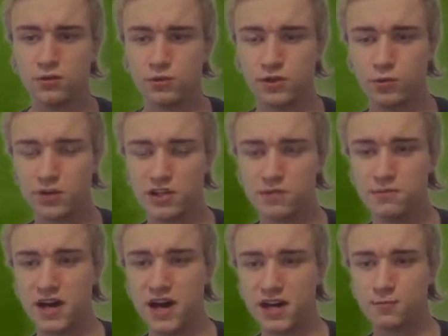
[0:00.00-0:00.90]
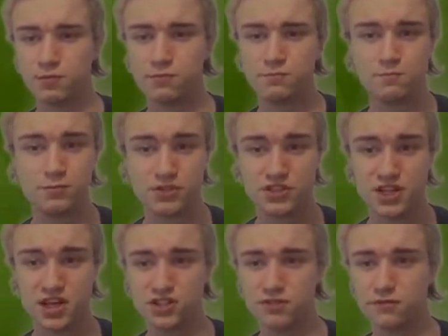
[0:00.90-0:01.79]
We win back
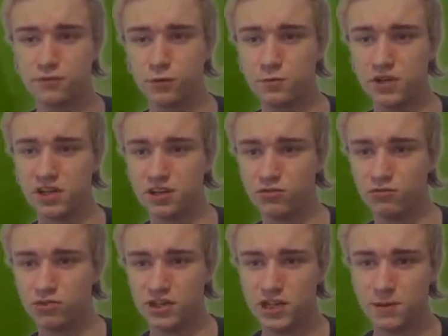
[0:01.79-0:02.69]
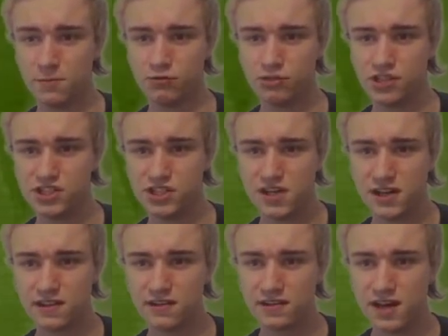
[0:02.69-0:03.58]
possession for me, and I really
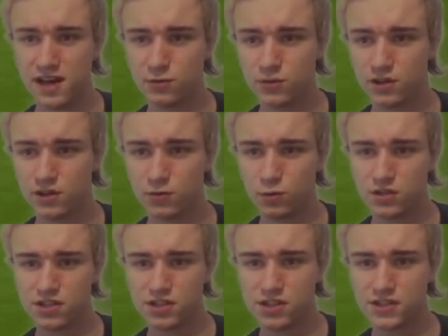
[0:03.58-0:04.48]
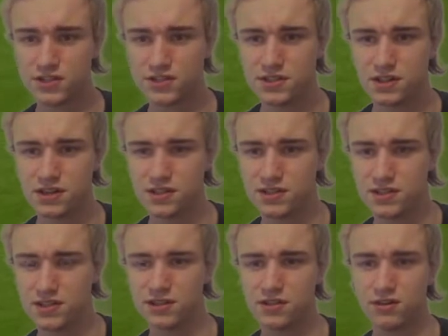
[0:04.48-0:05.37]
appreciate that. We're gonna watch
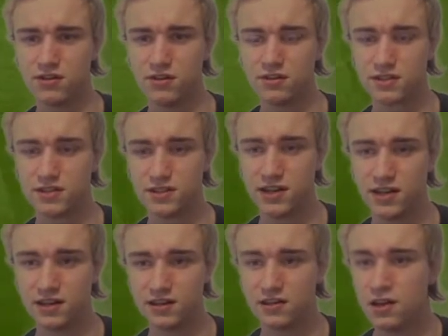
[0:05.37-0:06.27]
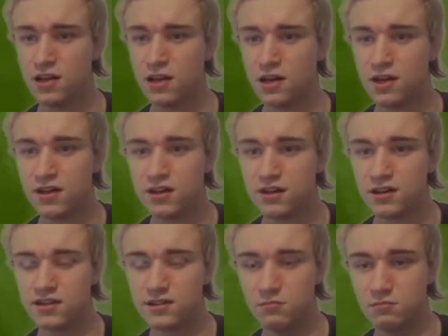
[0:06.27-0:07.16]
success here, not getting
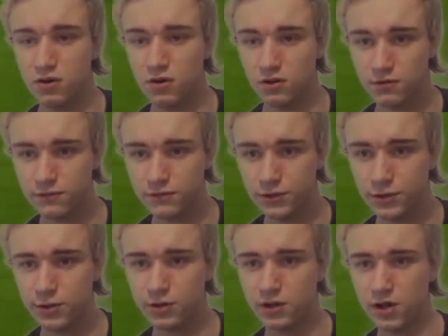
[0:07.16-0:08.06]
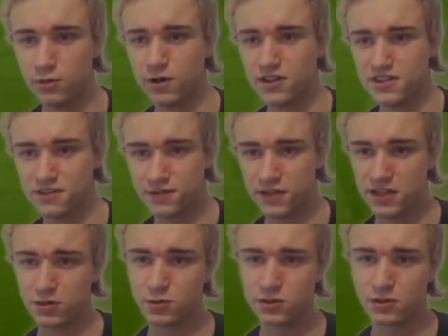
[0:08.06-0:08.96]
the ball through. Otherwise, I
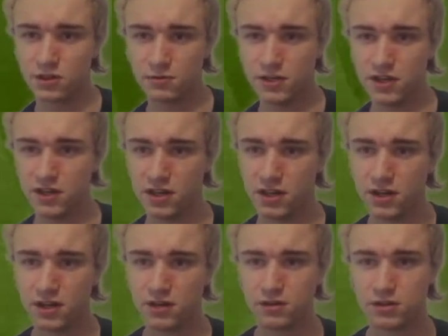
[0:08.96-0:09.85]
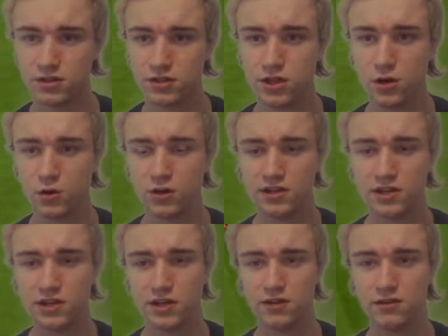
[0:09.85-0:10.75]
think it could have been a good goal in
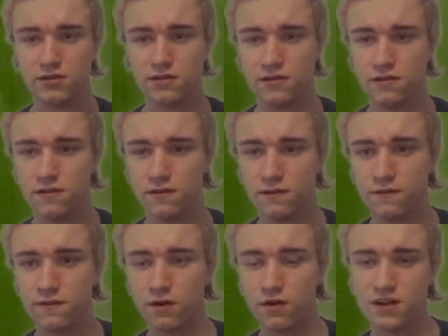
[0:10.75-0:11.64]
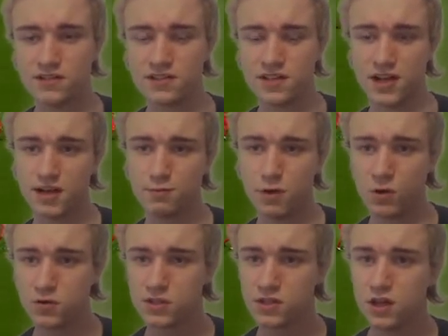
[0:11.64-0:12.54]
the far hand side
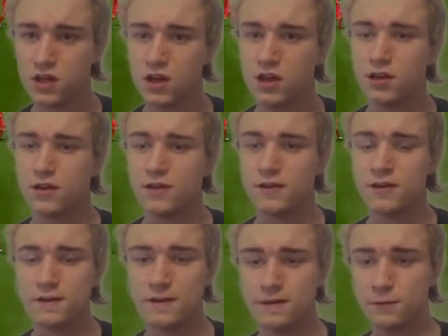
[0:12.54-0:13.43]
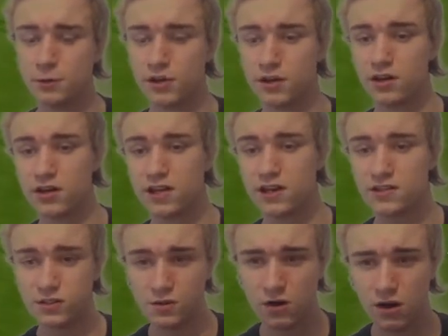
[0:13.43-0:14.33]
post. And we're gonna
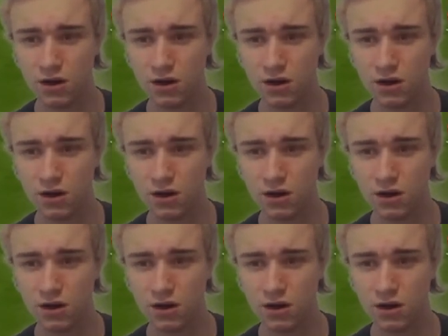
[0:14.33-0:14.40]
get to